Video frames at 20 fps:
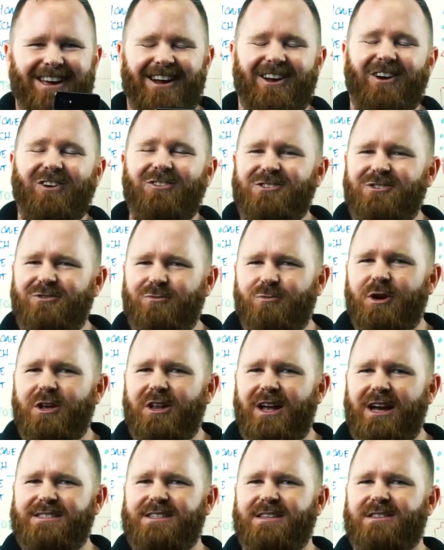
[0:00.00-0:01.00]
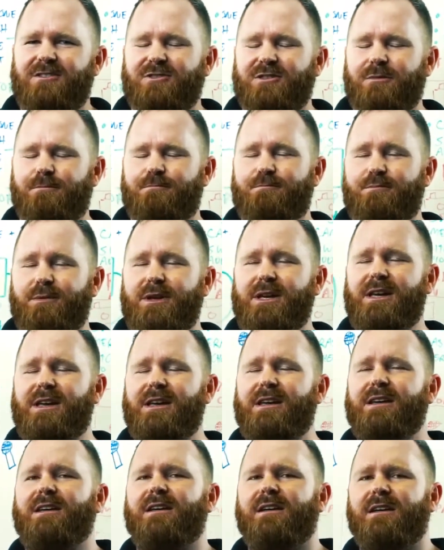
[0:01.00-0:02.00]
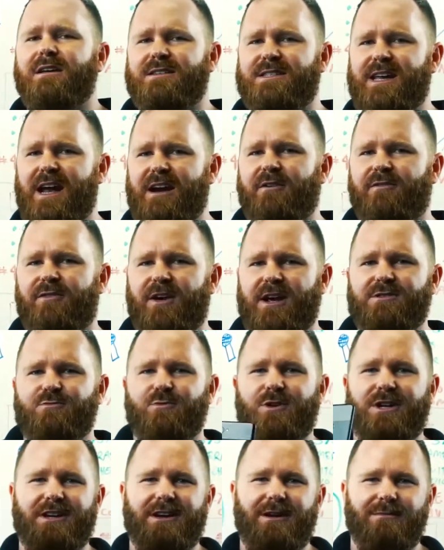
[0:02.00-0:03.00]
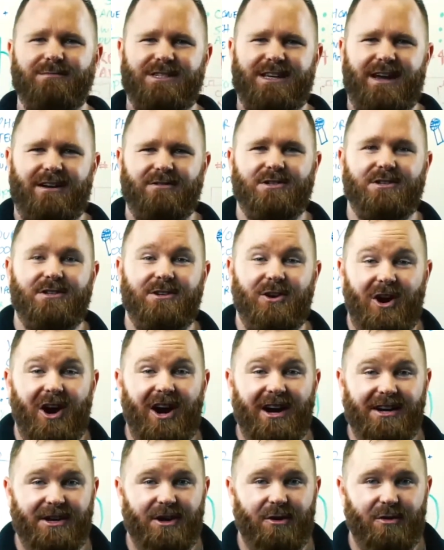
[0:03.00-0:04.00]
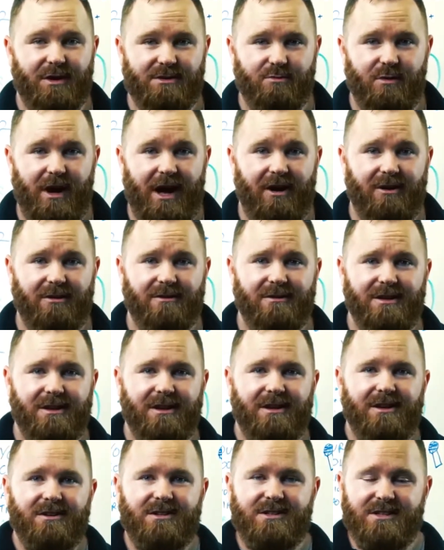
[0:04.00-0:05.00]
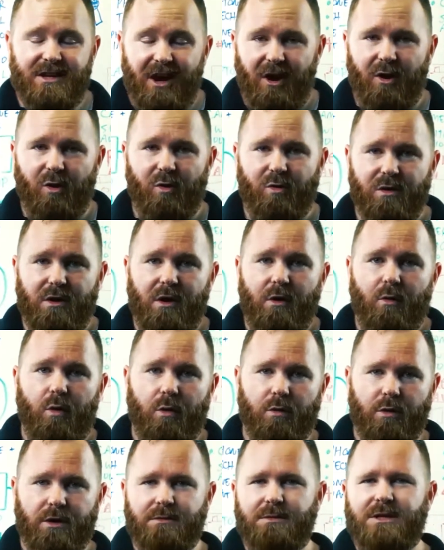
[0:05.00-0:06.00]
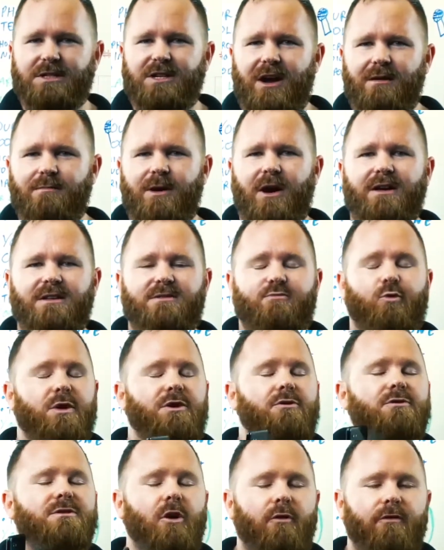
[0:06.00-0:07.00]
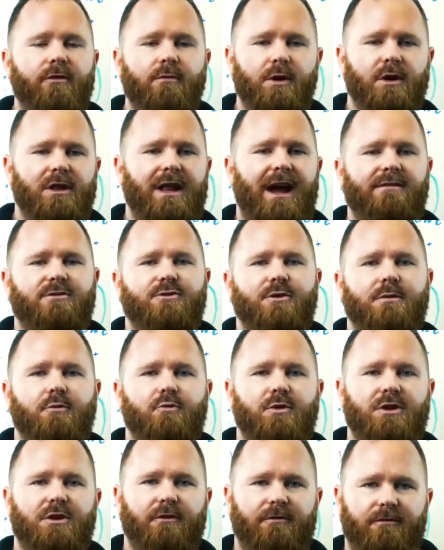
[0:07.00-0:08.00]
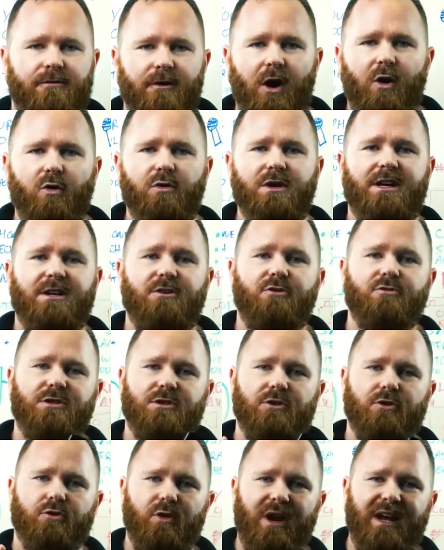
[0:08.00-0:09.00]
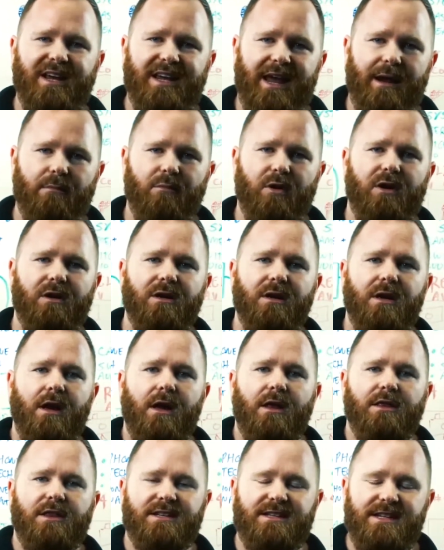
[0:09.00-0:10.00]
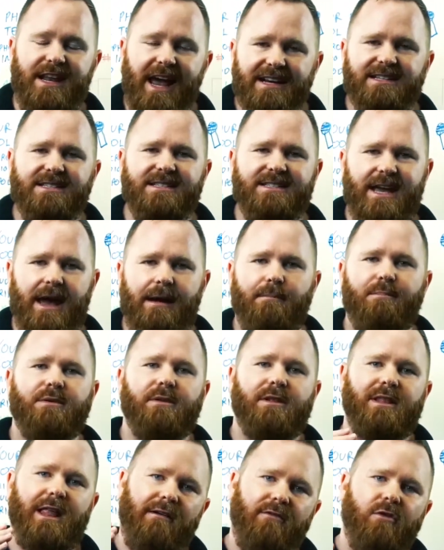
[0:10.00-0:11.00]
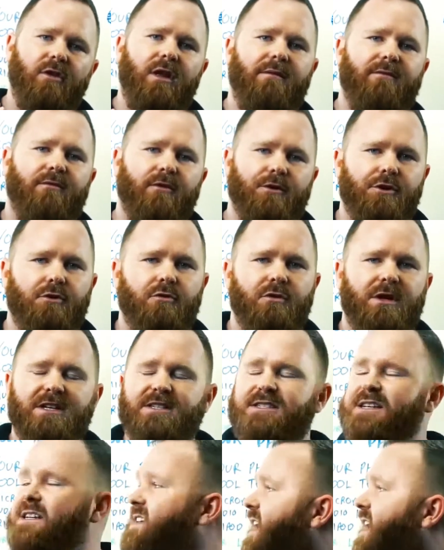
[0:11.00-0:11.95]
It also realized that there's a big sacrifice when it comes down to your audio as well. So what we're going to be talking about is when you go from your live streaming with your phone and using your great camera, the next step, level up for you, is